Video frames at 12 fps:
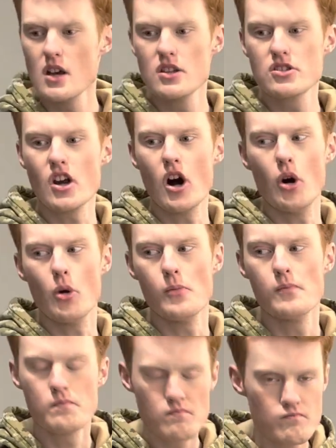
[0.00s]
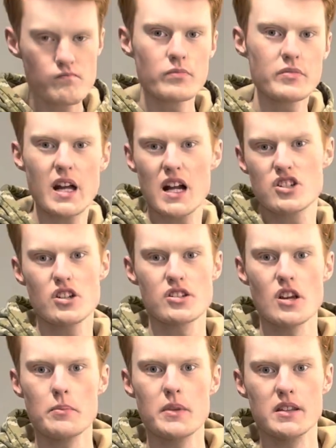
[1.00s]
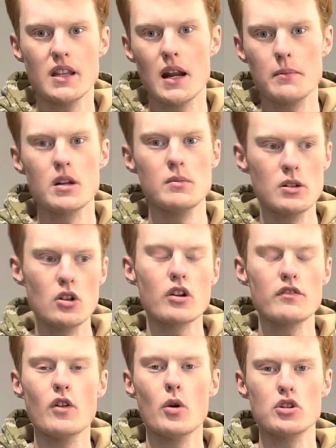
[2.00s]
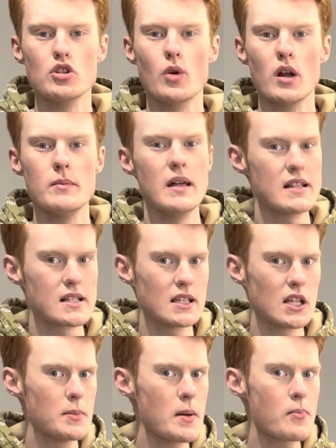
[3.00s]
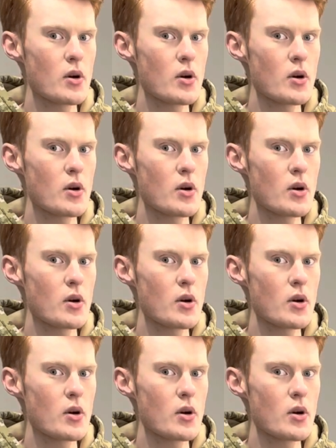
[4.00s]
So that's just something that I'm going to be looking forward to quite a bit. It's a little bit